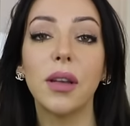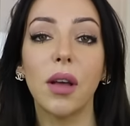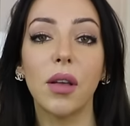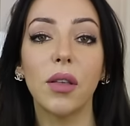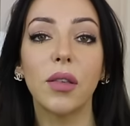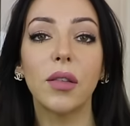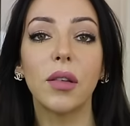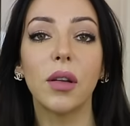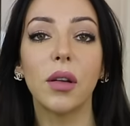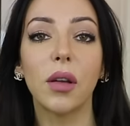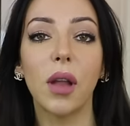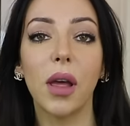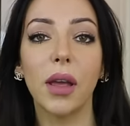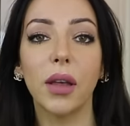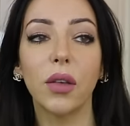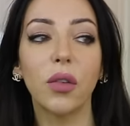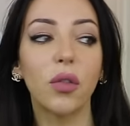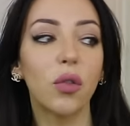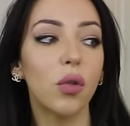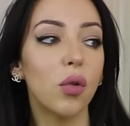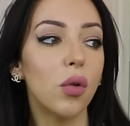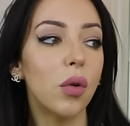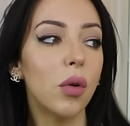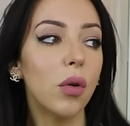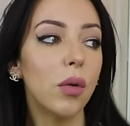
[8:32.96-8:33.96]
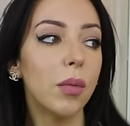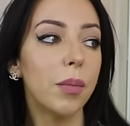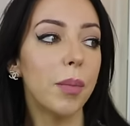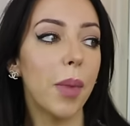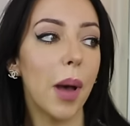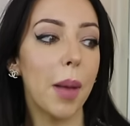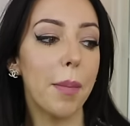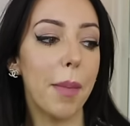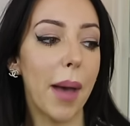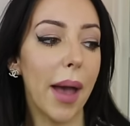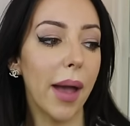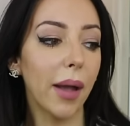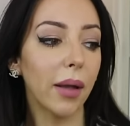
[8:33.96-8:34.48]
does look like Saw
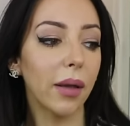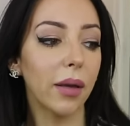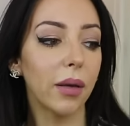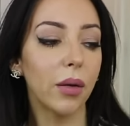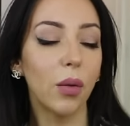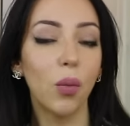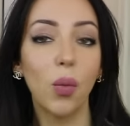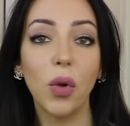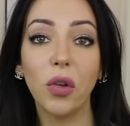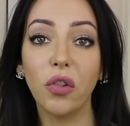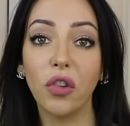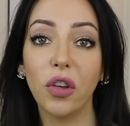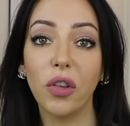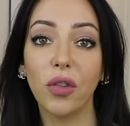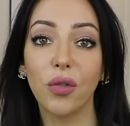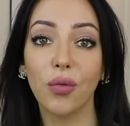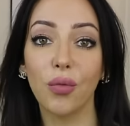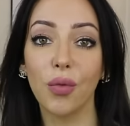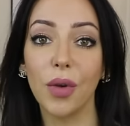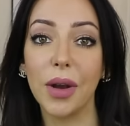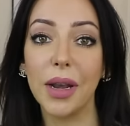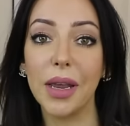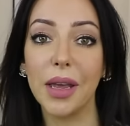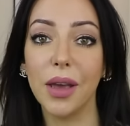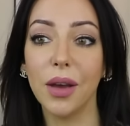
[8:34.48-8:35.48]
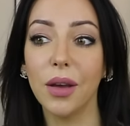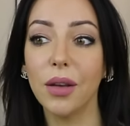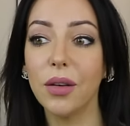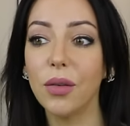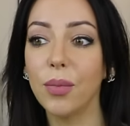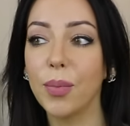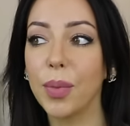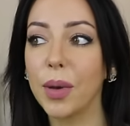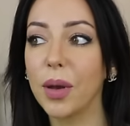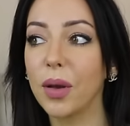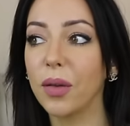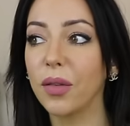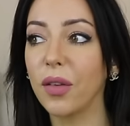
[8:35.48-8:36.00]
by MAC, which is really
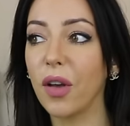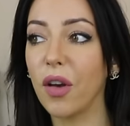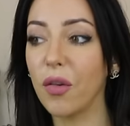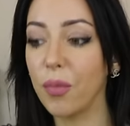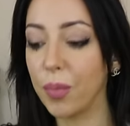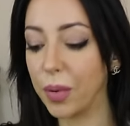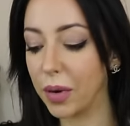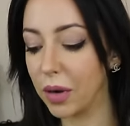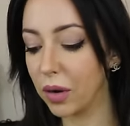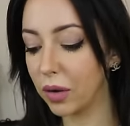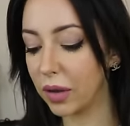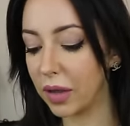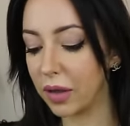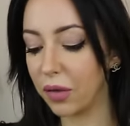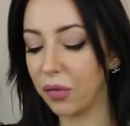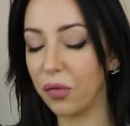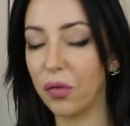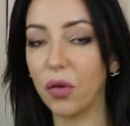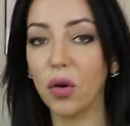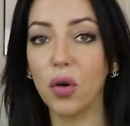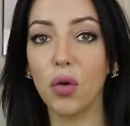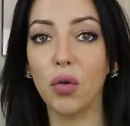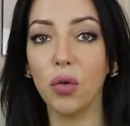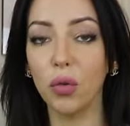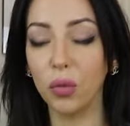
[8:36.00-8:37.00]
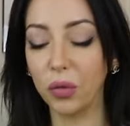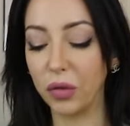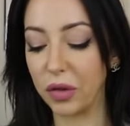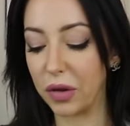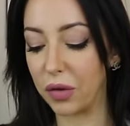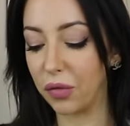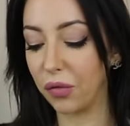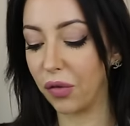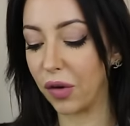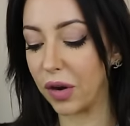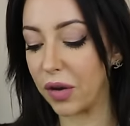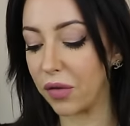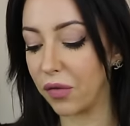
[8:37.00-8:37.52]
good because I've been looking for a
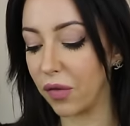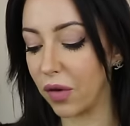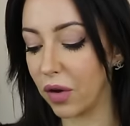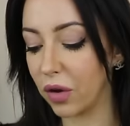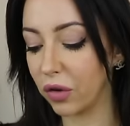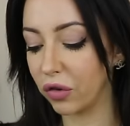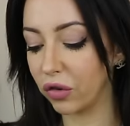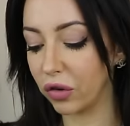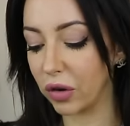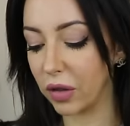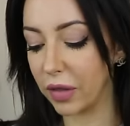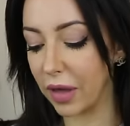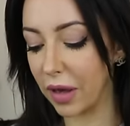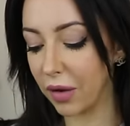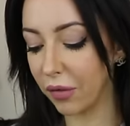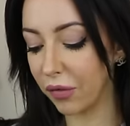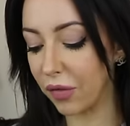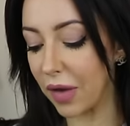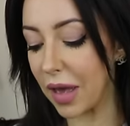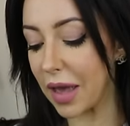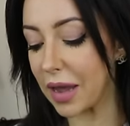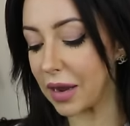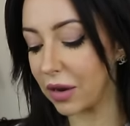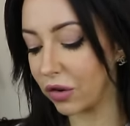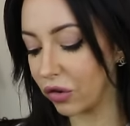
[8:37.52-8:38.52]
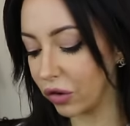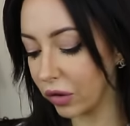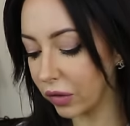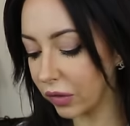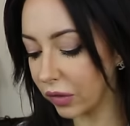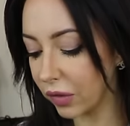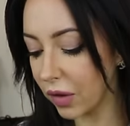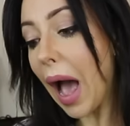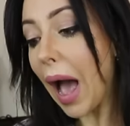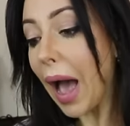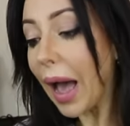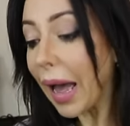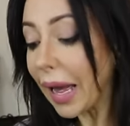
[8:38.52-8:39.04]
cruelty-free version of that for
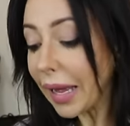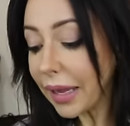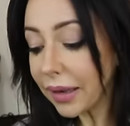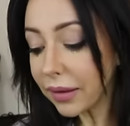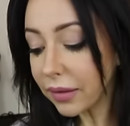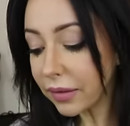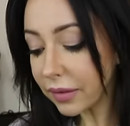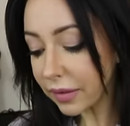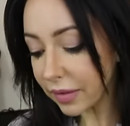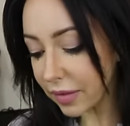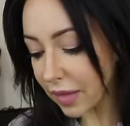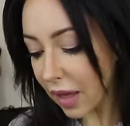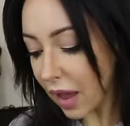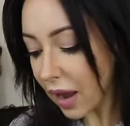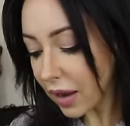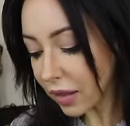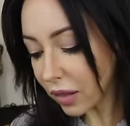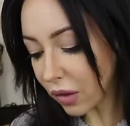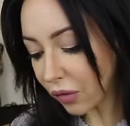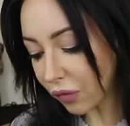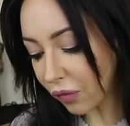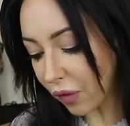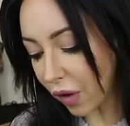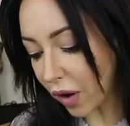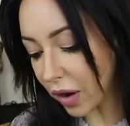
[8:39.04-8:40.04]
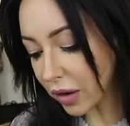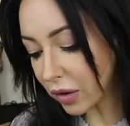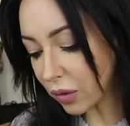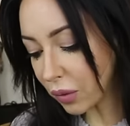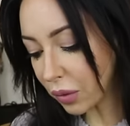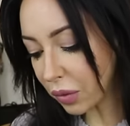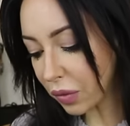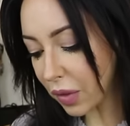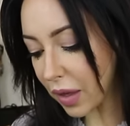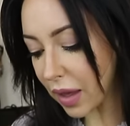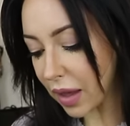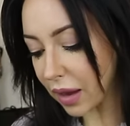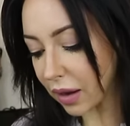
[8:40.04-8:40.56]
ages. And then the
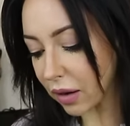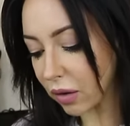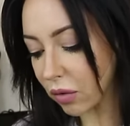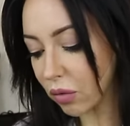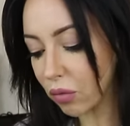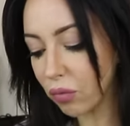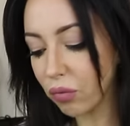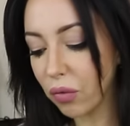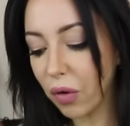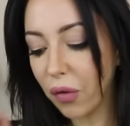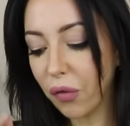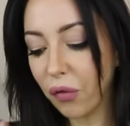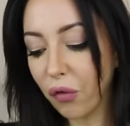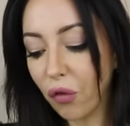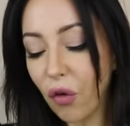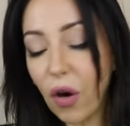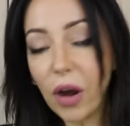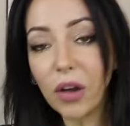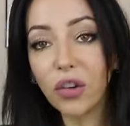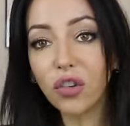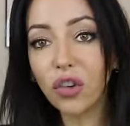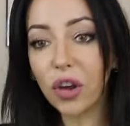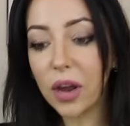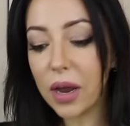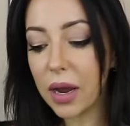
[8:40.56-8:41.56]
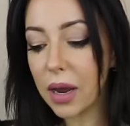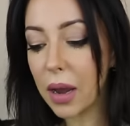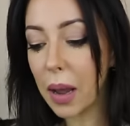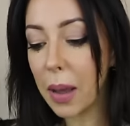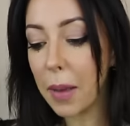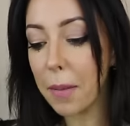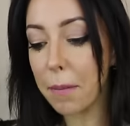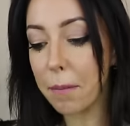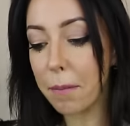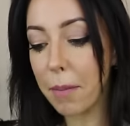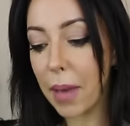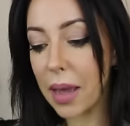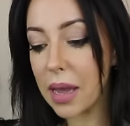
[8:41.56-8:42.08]
final thing,
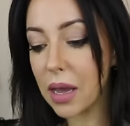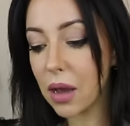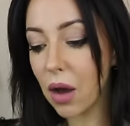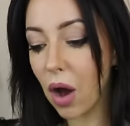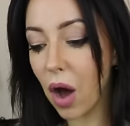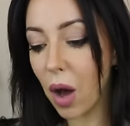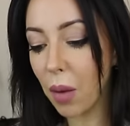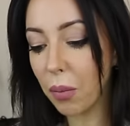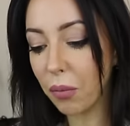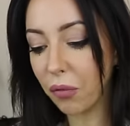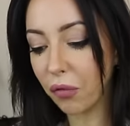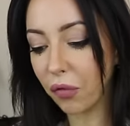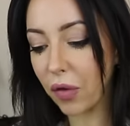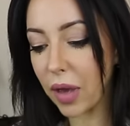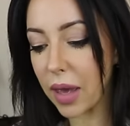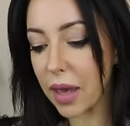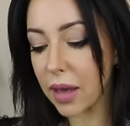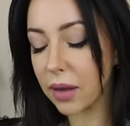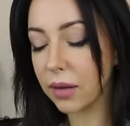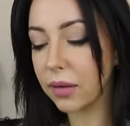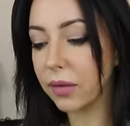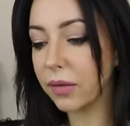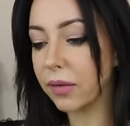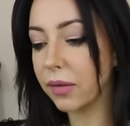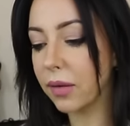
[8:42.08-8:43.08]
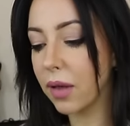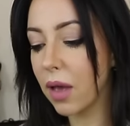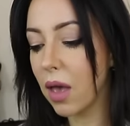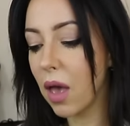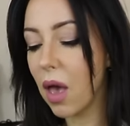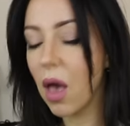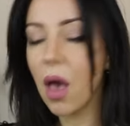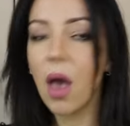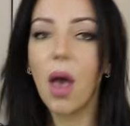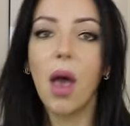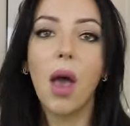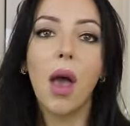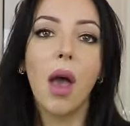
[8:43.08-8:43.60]
refreshing makeup fix.
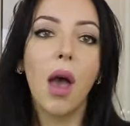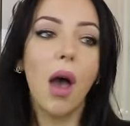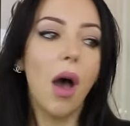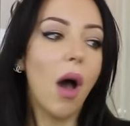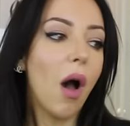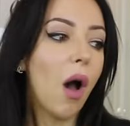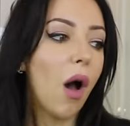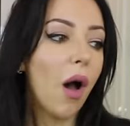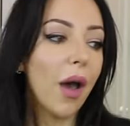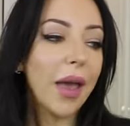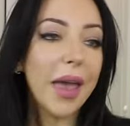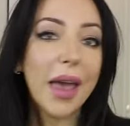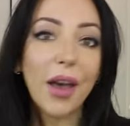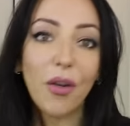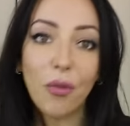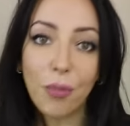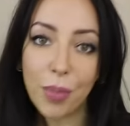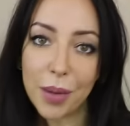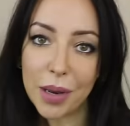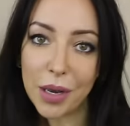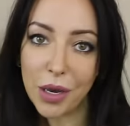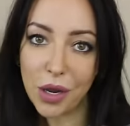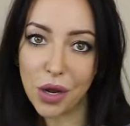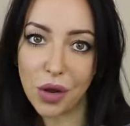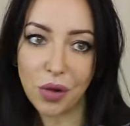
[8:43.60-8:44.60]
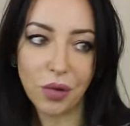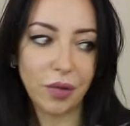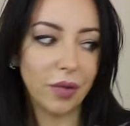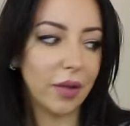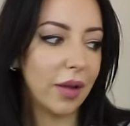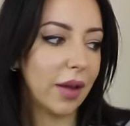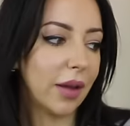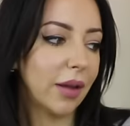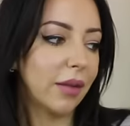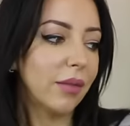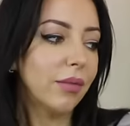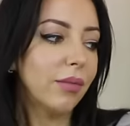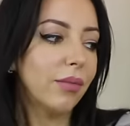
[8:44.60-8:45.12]
I have been
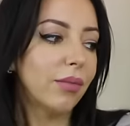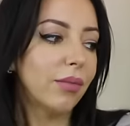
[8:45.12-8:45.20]
using